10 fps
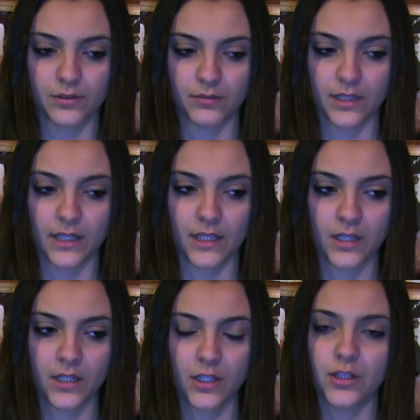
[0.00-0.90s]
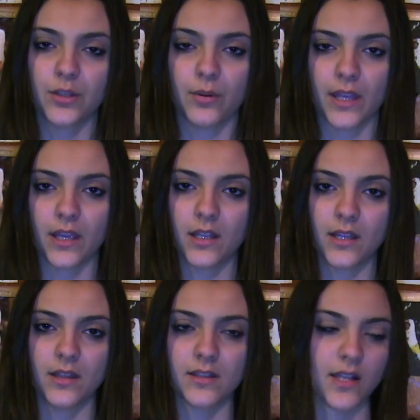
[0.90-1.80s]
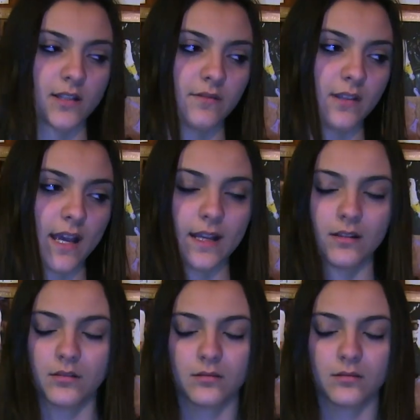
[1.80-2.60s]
to really doing it, in the sense of that.